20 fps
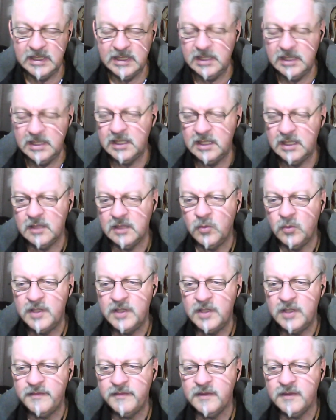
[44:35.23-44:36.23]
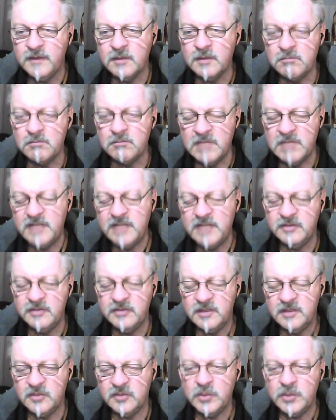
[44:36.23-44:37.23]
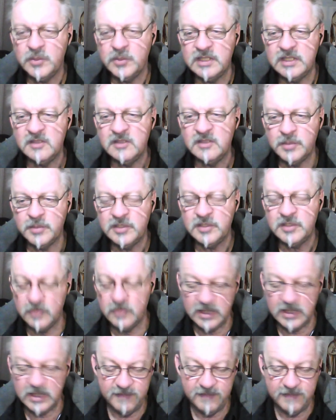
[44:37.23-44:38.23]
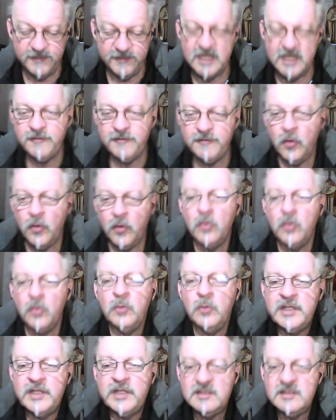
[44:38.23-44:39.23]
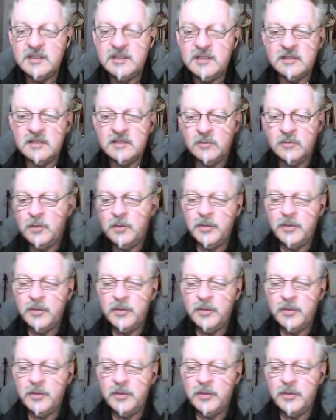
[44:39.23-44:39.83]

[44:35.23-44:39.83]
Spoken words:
One of the major things we need to be doing, if all we did when